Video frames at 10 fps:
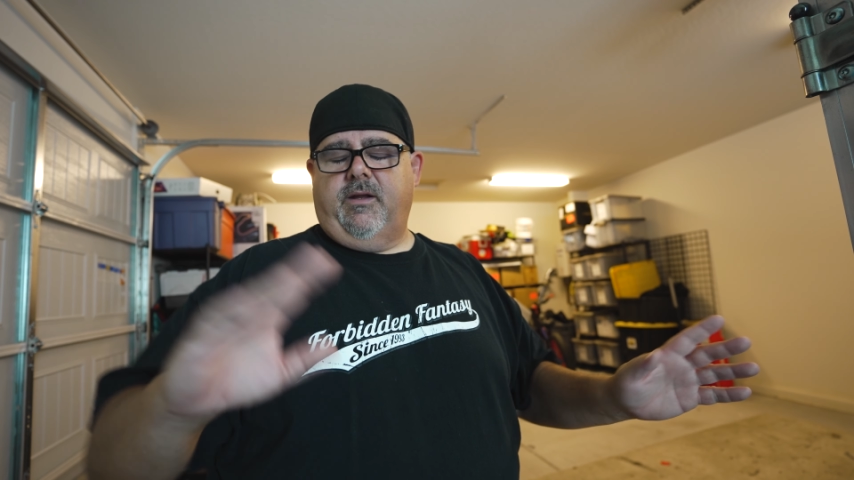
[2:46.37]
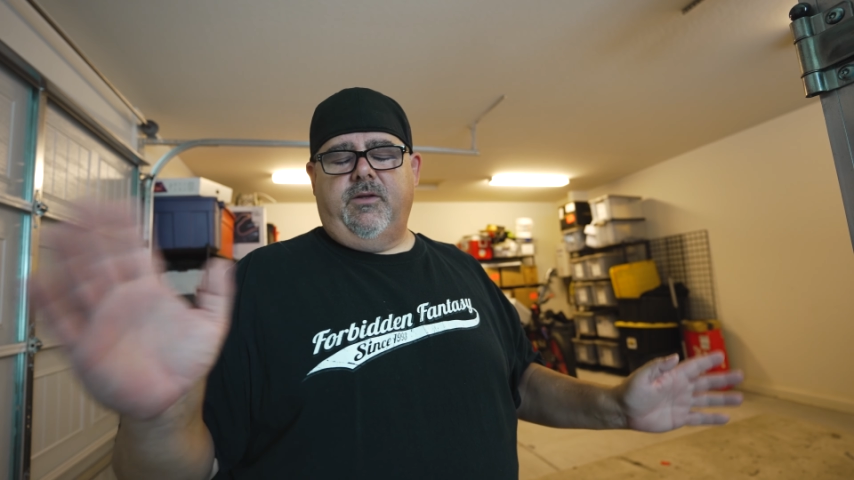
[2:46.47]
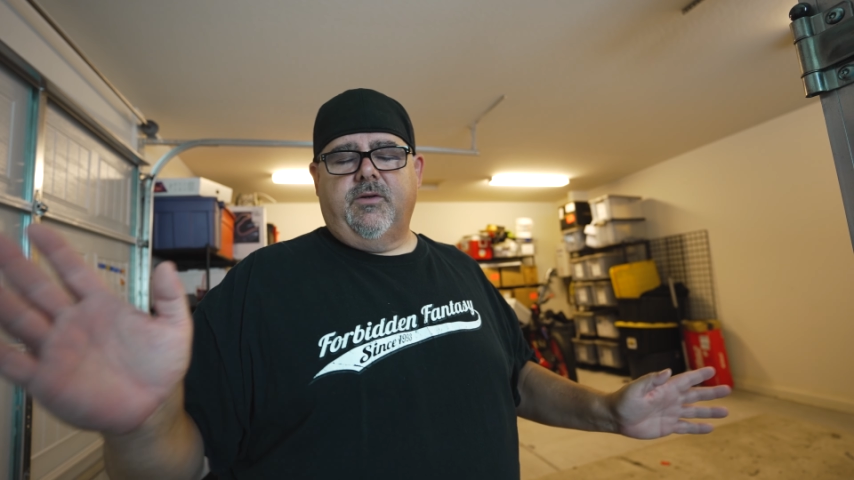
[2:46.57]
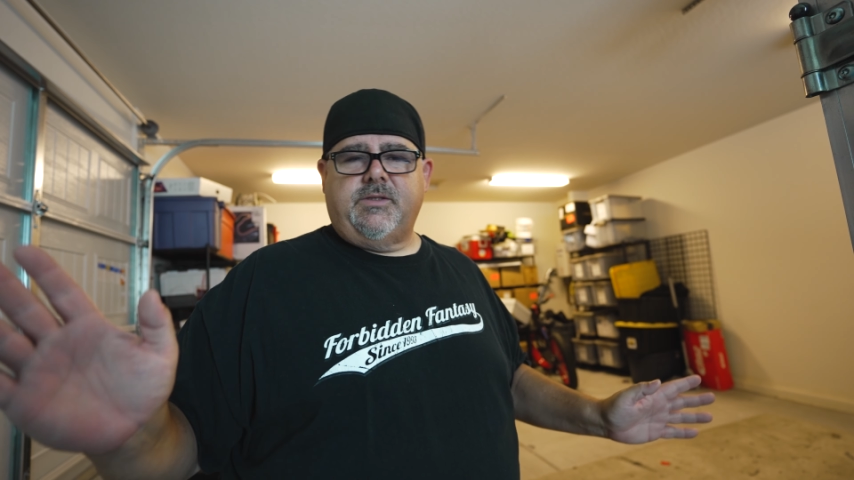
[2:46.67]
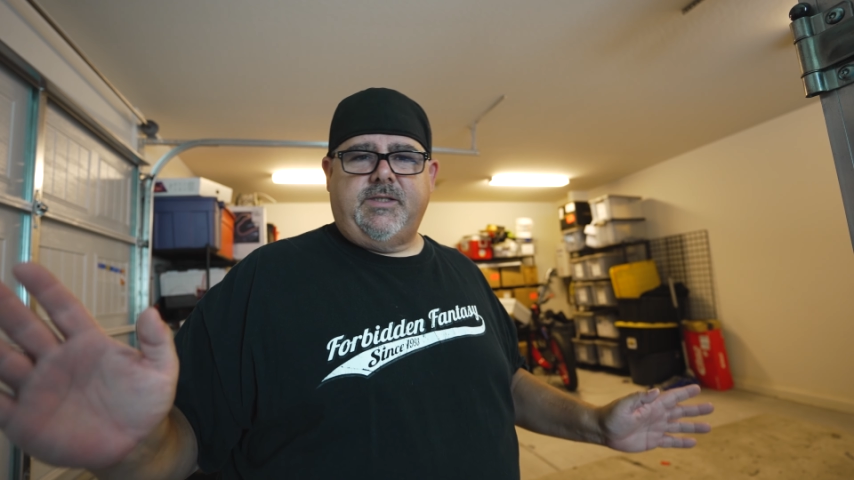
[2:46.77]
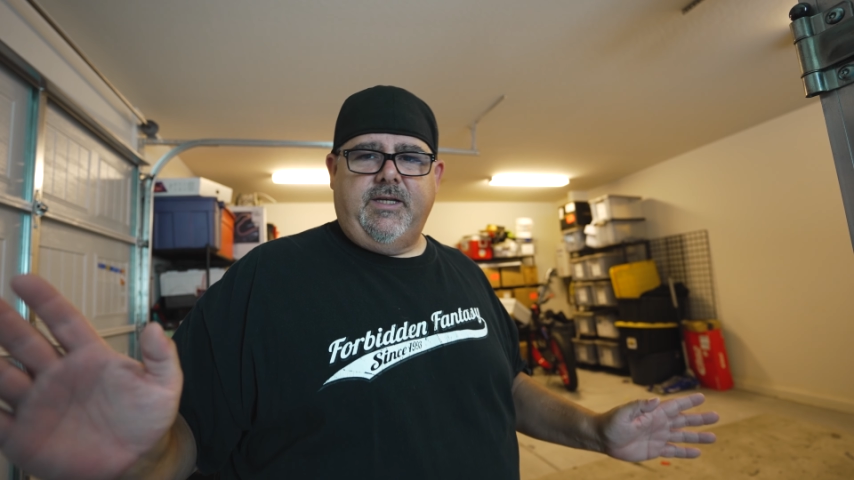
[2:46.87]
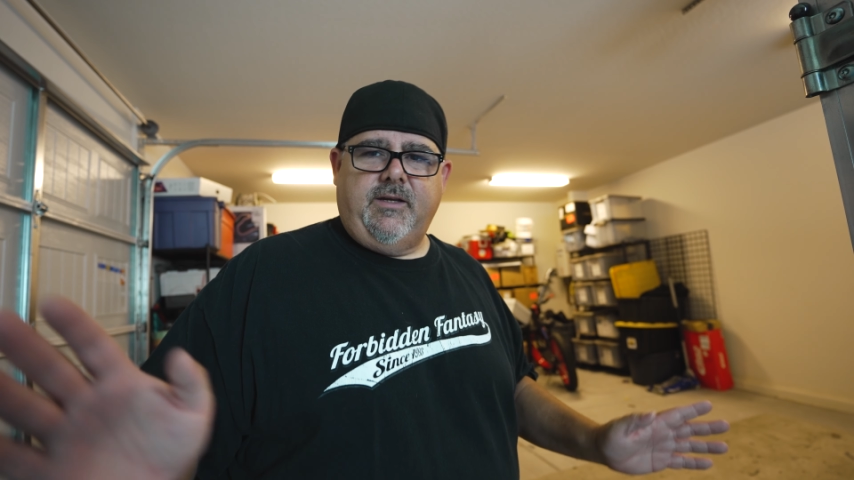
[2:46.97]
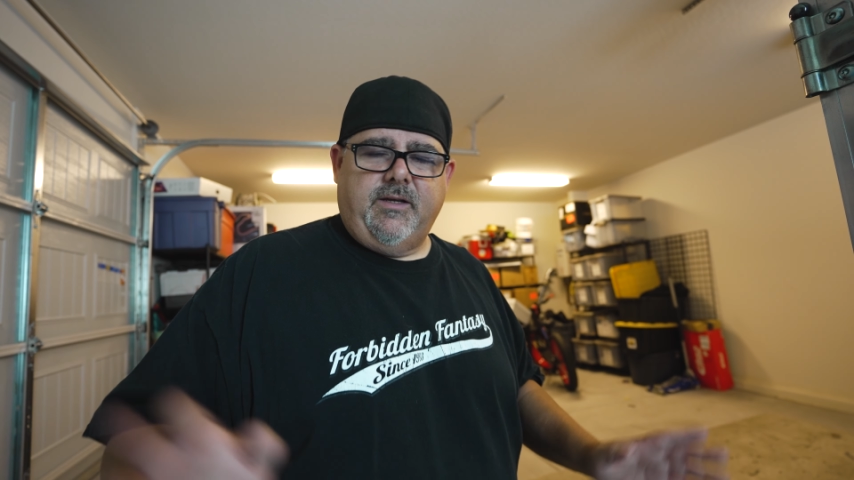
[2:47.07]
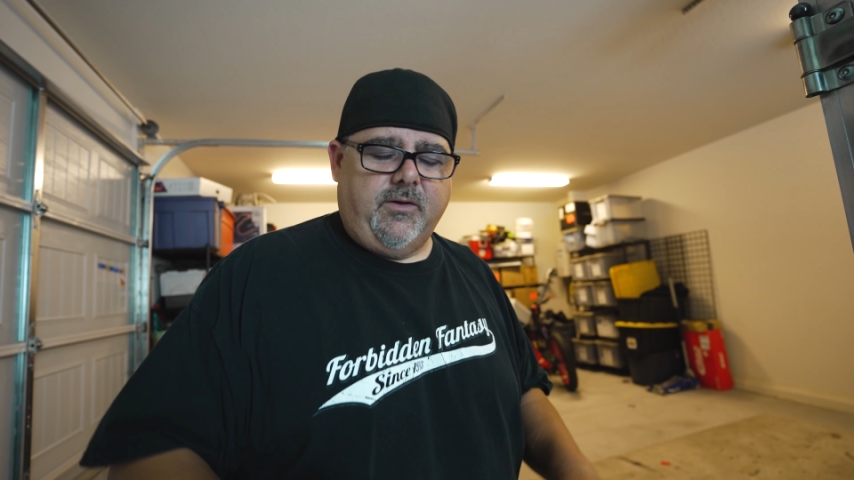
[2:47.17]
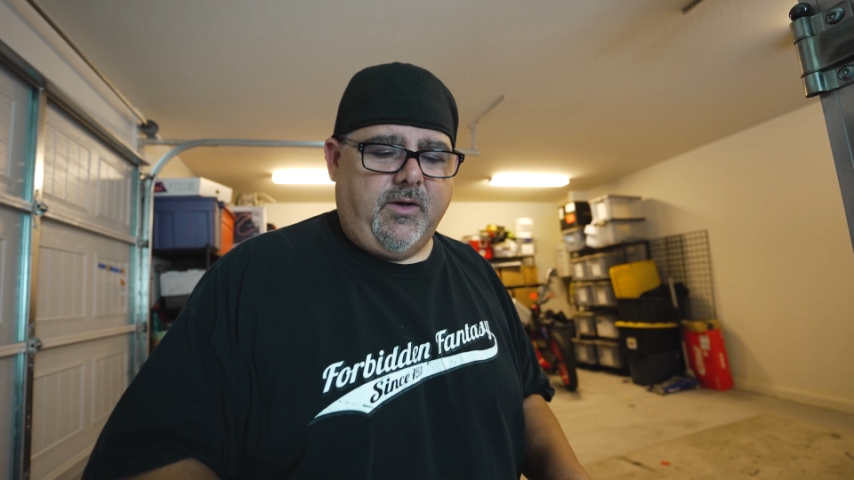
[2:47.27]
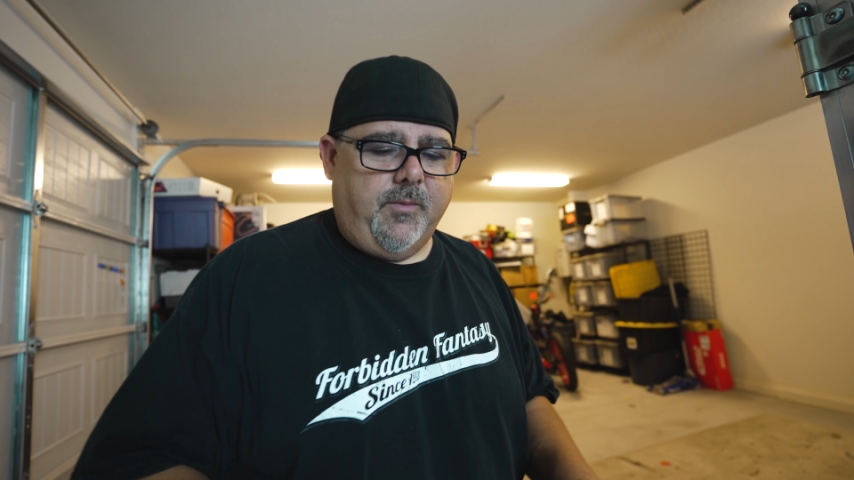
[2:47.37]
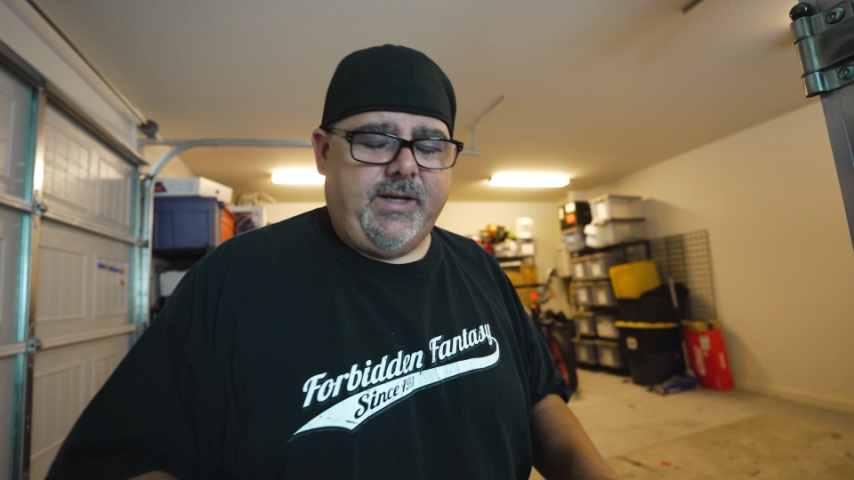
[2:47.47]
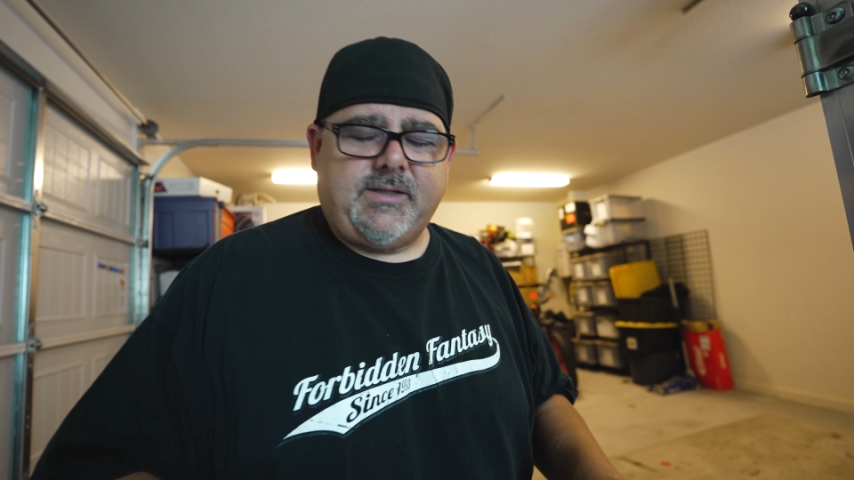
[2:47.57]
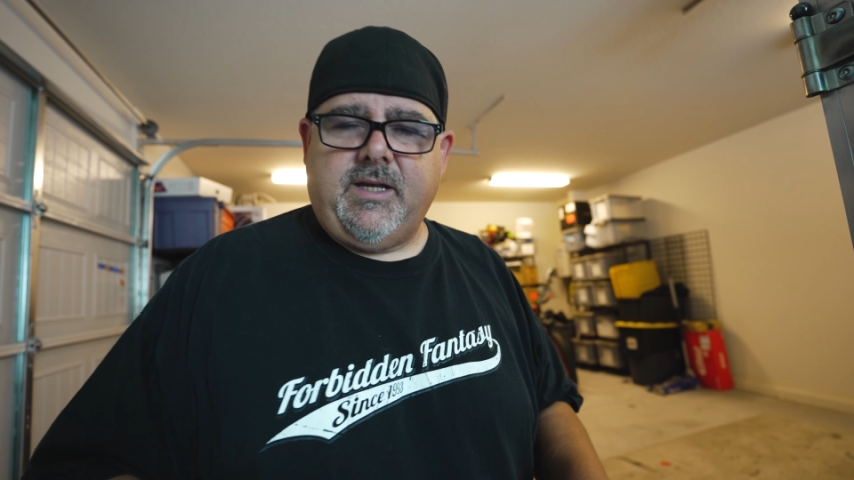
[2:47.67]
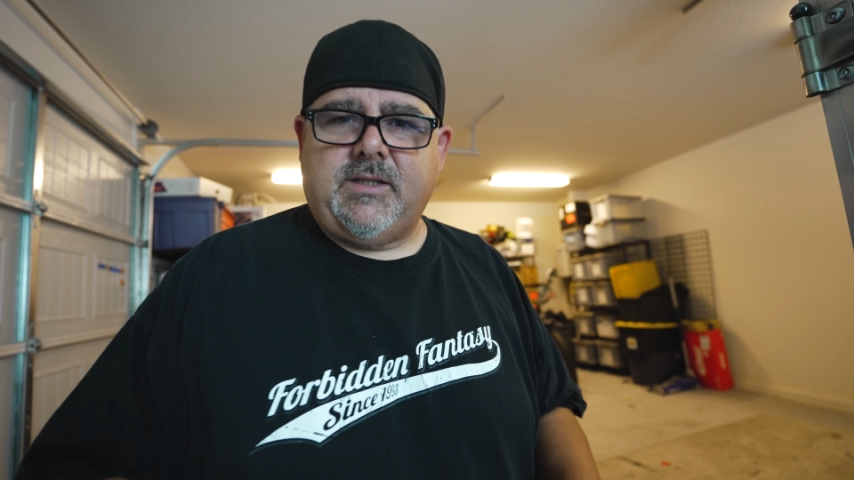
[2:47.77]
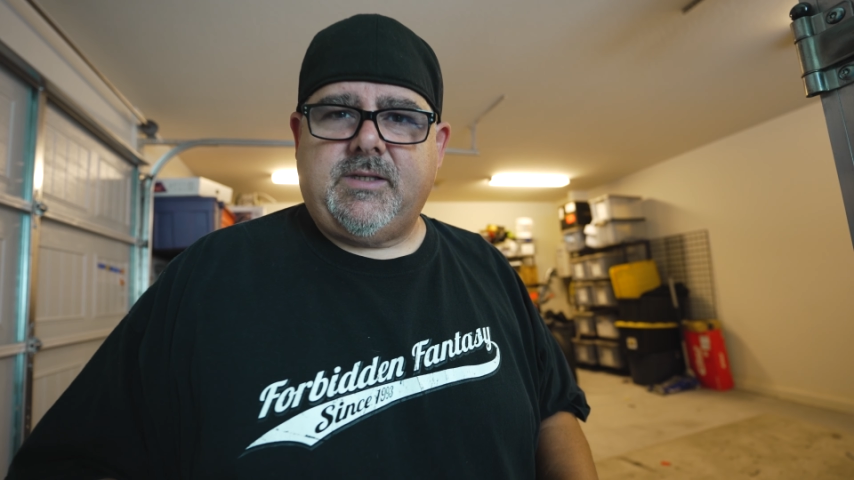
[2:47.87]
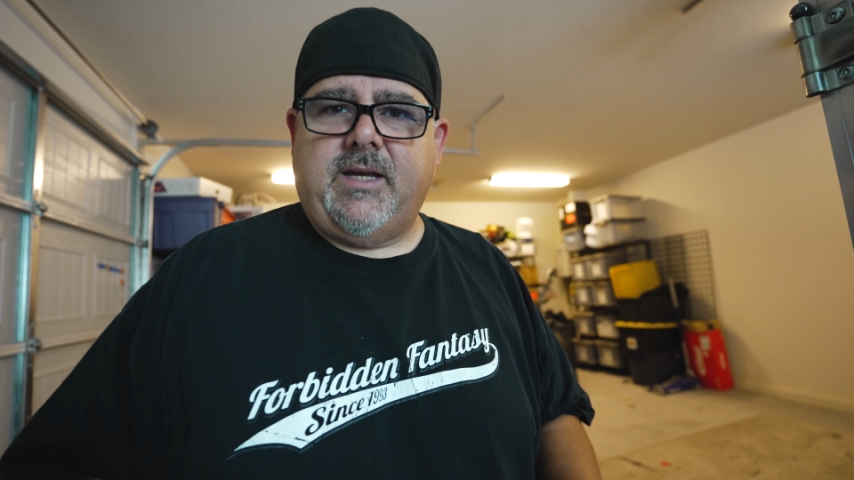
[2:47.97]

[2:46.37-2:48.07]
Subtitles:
You'll see, it'll all make sense